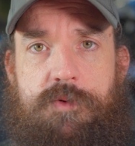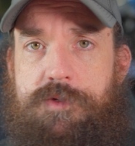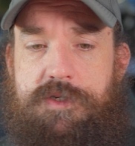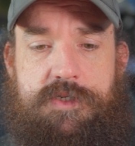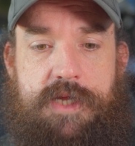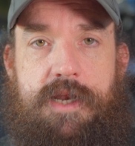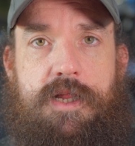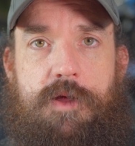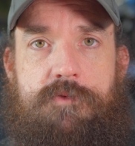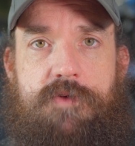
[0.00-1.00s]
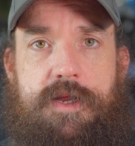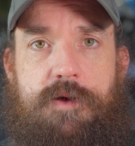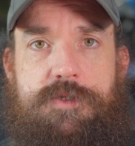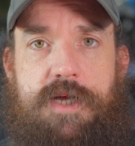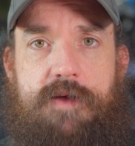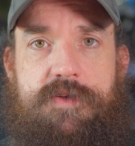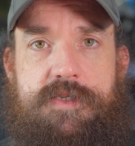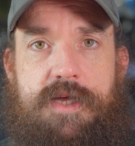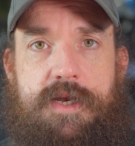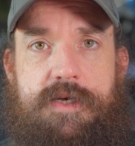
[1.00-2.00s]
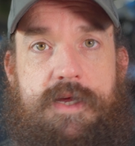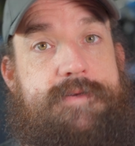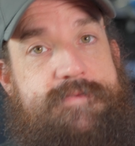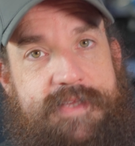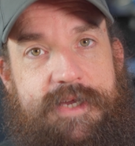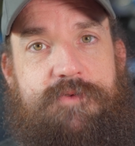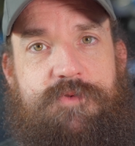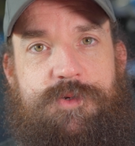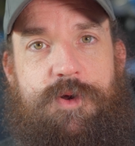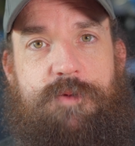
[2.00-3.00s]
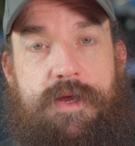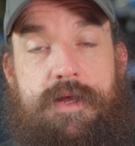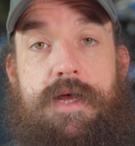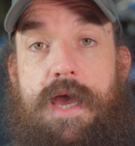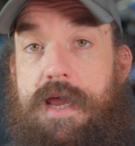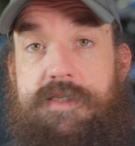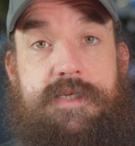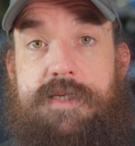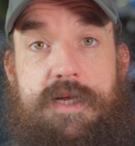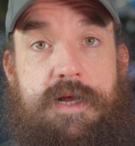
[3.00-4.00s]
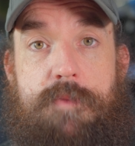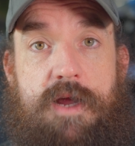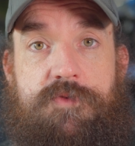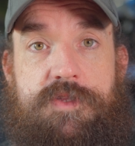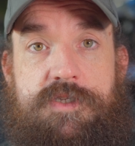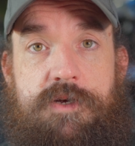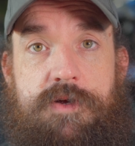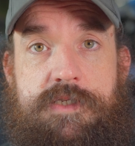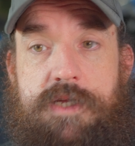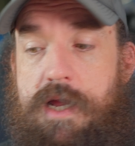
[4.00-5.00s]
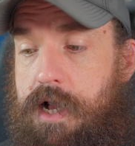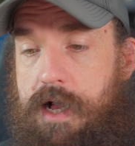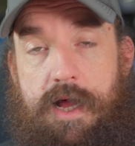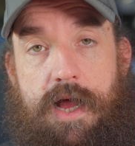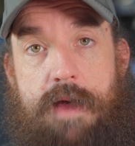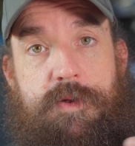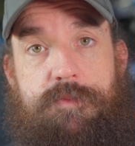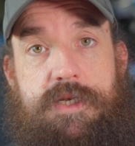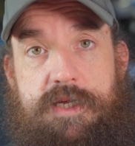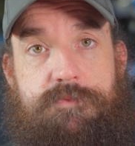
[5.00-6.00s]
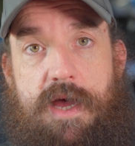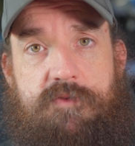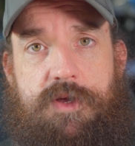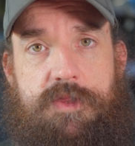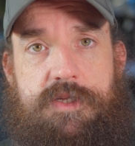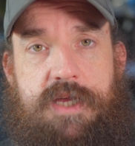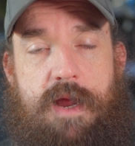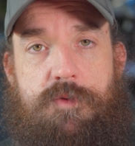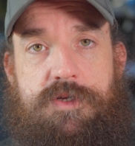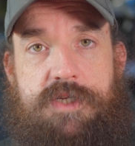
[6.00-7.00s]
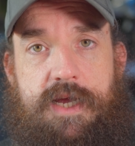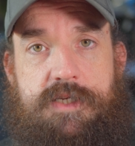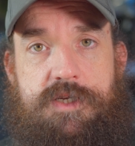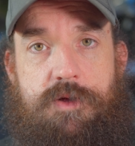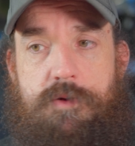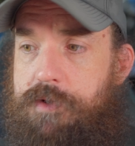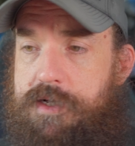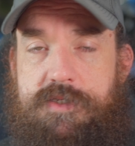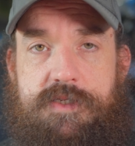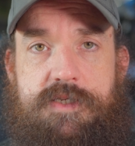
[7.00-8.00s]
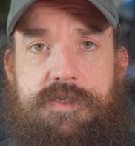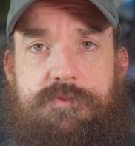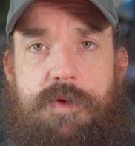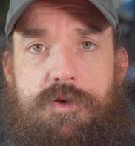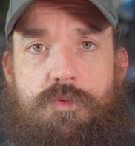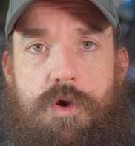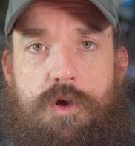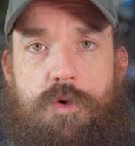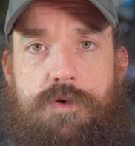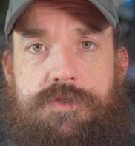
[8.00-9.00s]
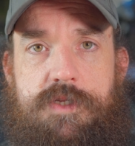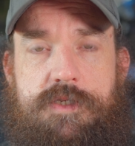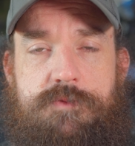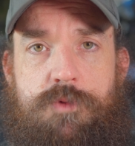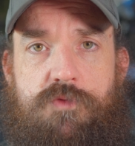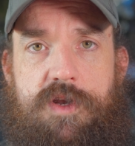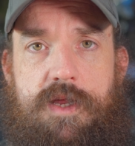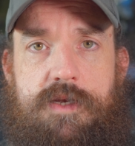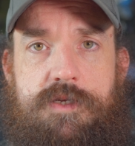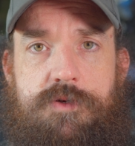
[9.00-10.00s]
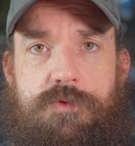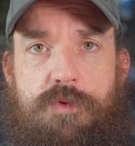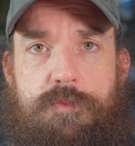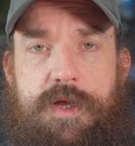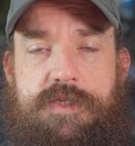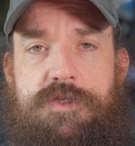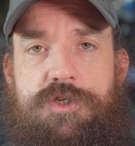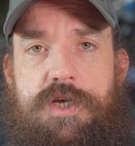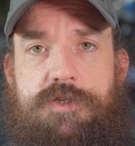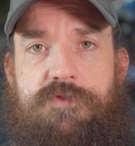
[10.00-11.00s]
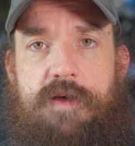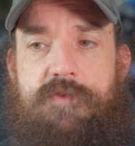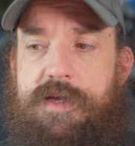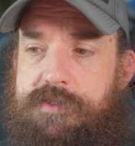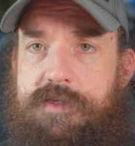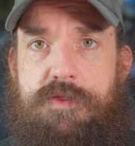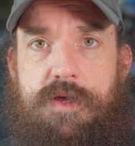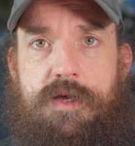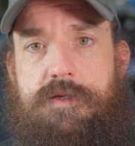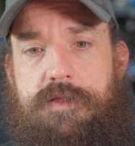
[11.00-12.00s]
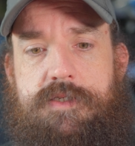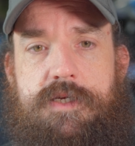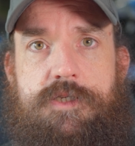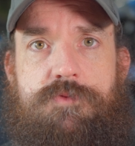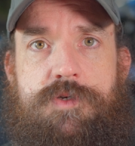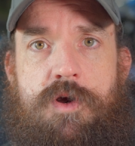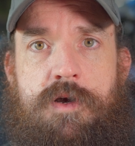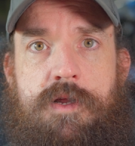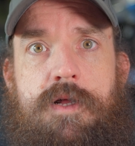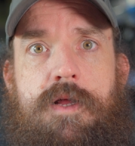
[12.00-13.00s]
it was a standalone video, which I haven't decided yet, thank you for joining me. And as I said, come back for the series. Uh, I'm gonna be deep diving on this camera as I get to know it, because this is my new workhorse that's moving in to replace the G H five S, I think, unless it gets returned.